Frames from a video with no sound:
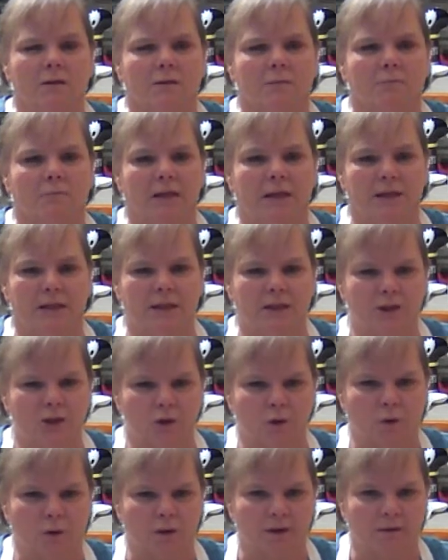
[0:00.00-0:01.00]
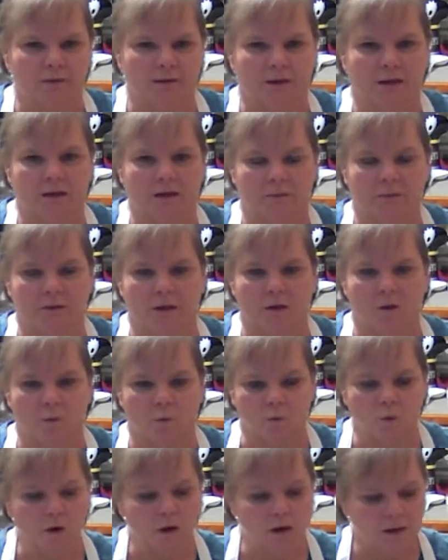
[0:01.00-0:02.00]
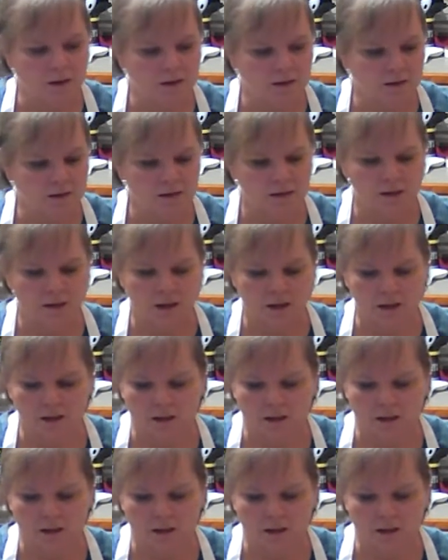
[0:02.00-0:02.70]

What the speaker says: making sure everything comes out at once.